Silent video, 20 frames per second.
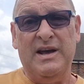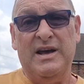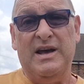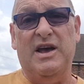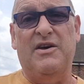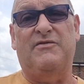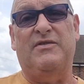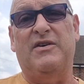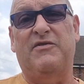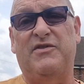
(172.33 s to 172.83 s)

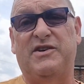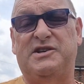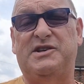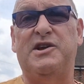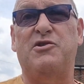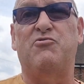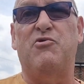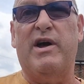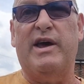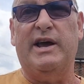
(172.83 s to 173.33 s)
If it's
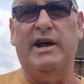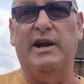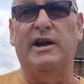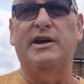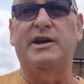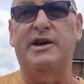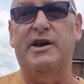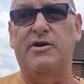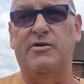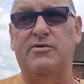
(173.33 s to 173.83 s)
in regular
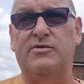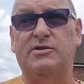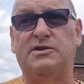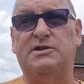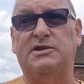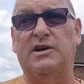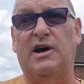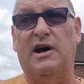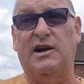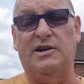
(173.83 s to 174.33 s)

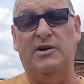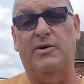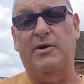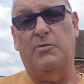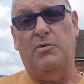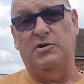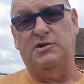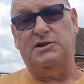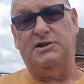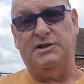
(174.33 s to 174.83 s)
use, I'd do it
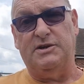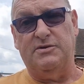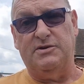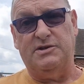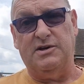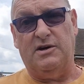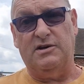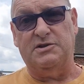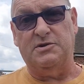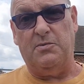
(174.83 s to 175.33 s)
1 to 2
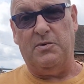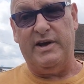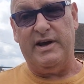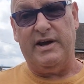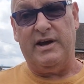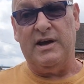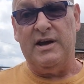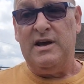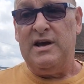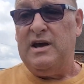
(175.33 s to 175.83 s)
times a week.
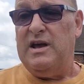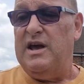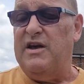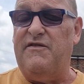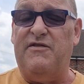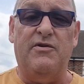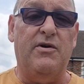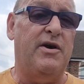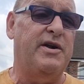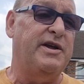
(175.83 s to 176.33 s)
If
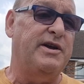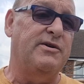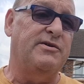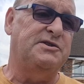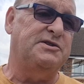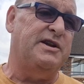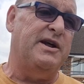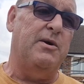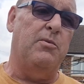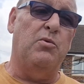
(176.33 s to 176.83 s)
you're only
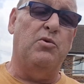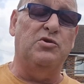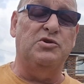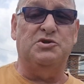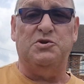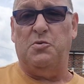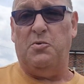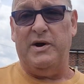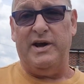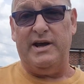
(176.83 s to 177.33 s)
using it once
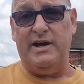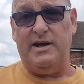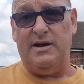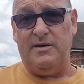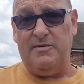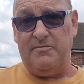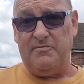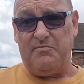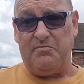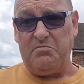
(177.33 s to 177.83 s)
a week,
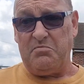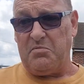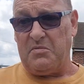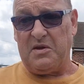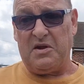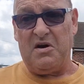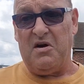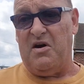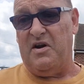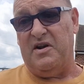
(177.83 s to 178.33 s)

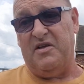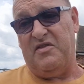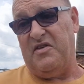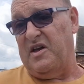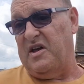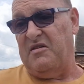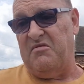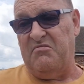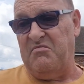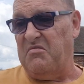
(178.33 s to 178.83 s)
kind of
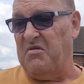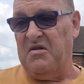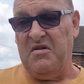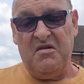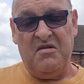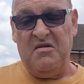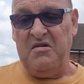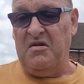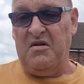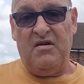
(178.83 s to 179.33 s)
thing,
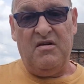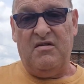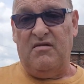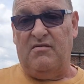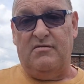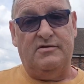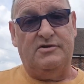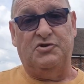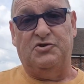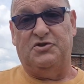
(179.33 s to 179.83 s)

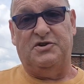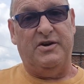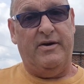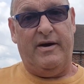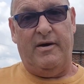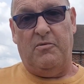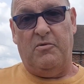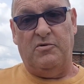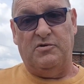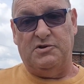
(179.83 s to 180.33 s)
just do
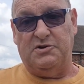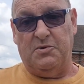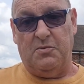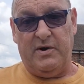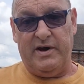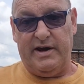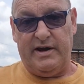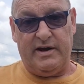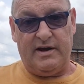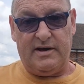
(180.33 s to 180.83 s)
it once a
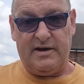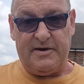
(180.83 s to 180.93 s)
week.